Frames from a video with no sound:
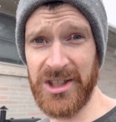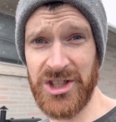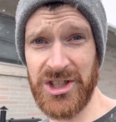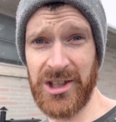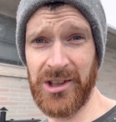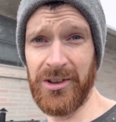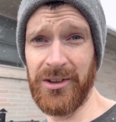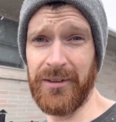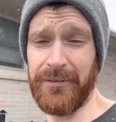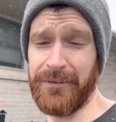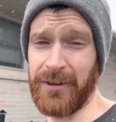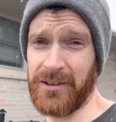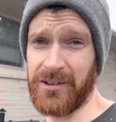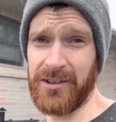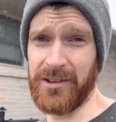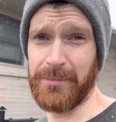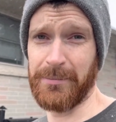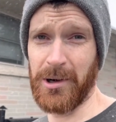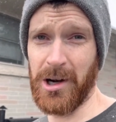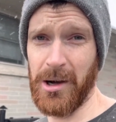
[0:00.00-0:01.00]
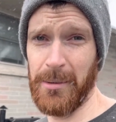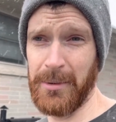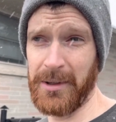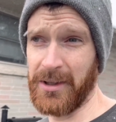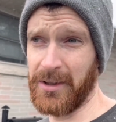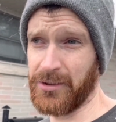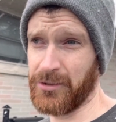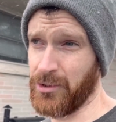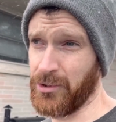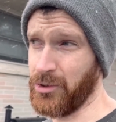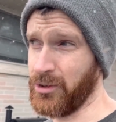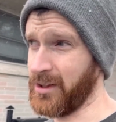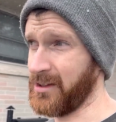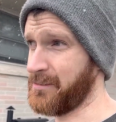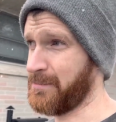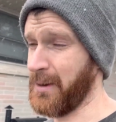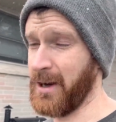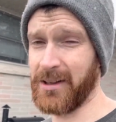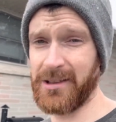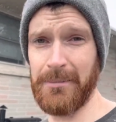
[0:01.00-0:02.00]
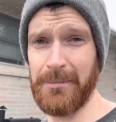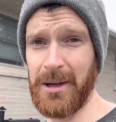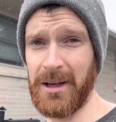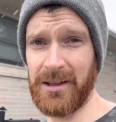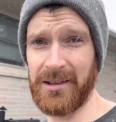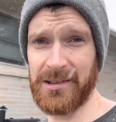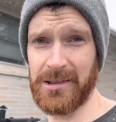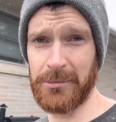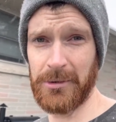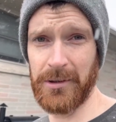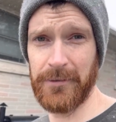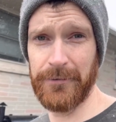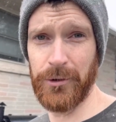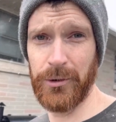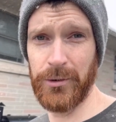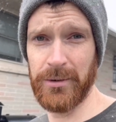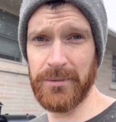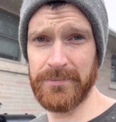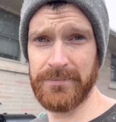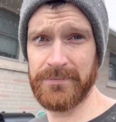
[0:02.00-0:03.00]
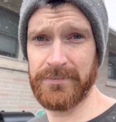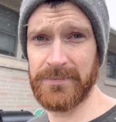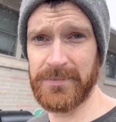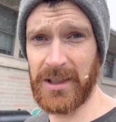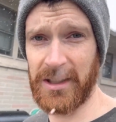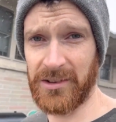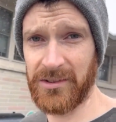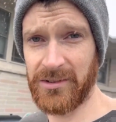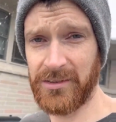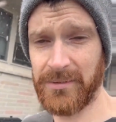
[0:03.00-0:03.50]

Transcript: shield it fixes the problem and this grill gets back to making some good food. Thanks.